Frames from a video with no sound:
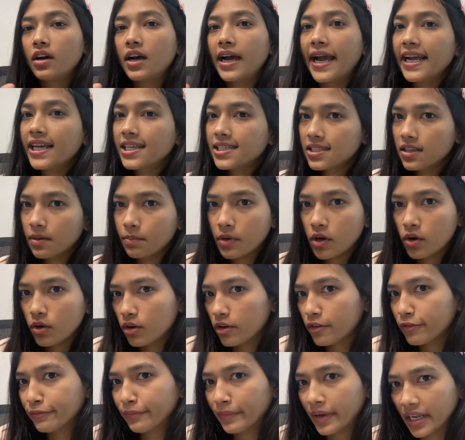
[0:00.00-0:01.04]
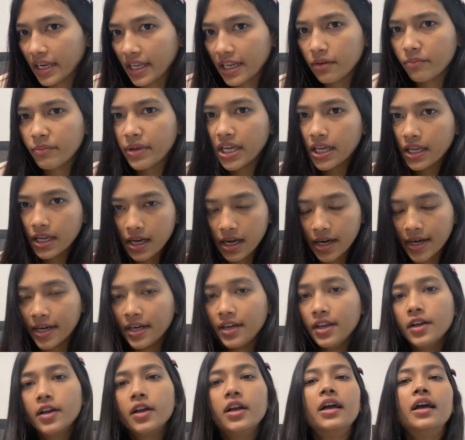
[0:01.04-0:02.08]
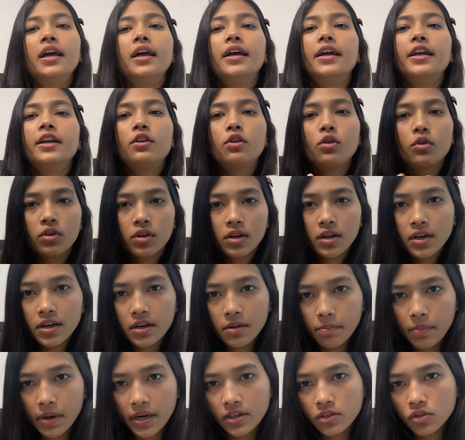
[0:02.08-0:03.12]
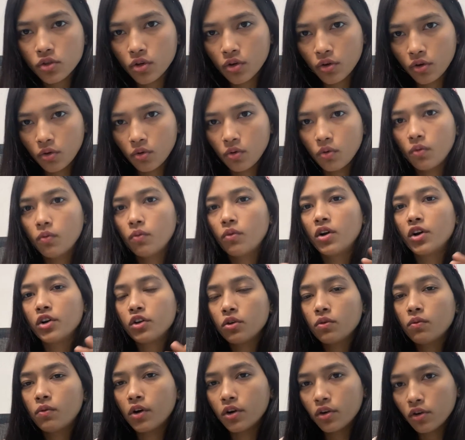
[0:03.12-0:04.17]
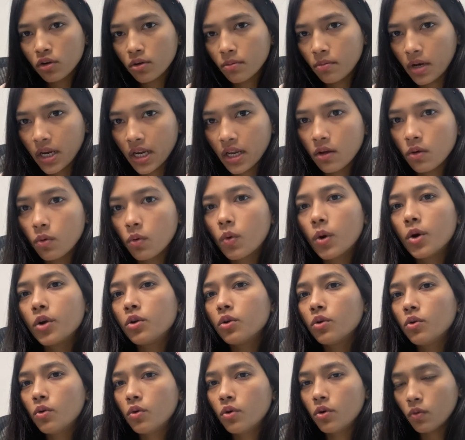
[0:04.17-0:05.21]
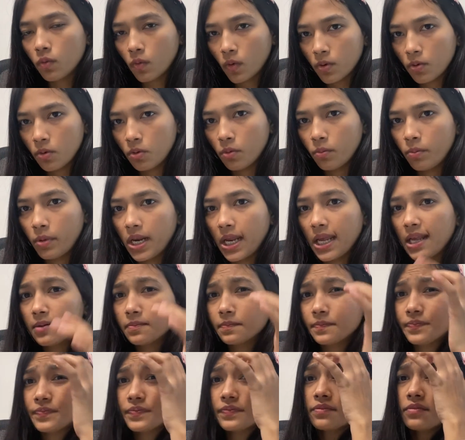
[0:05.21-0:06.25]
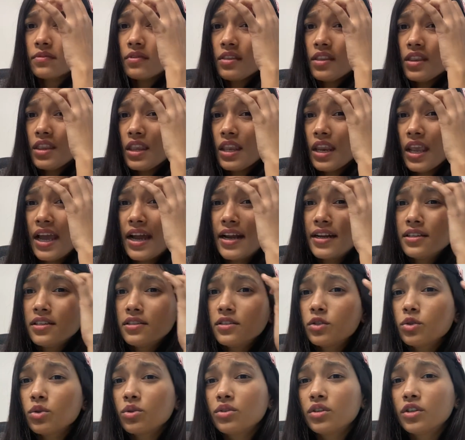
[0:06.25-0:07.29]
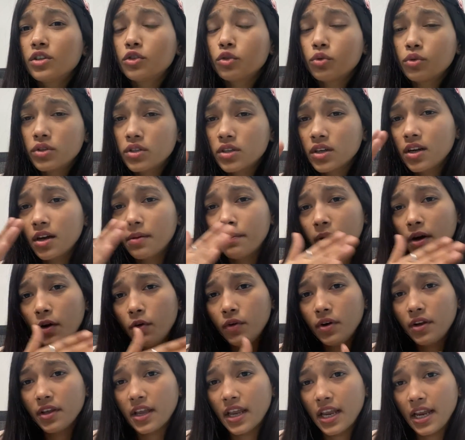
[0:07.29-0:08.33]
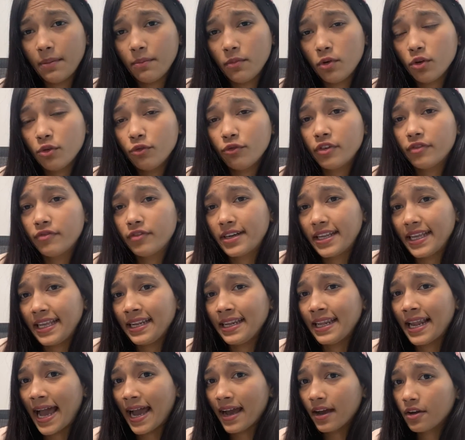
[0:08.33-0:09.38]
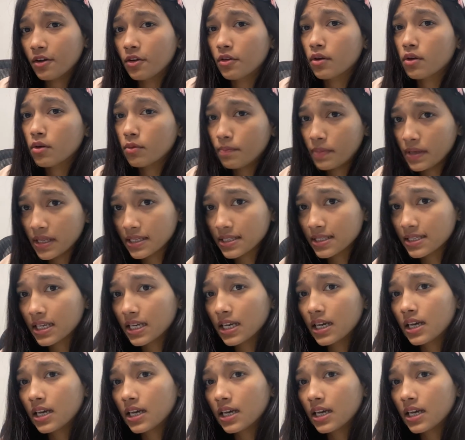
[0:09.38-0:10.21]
X amount of money in my card. It totally depends on you what you want to bring, what you don't want to bring. And so the total amount came to 15 lakh rupees.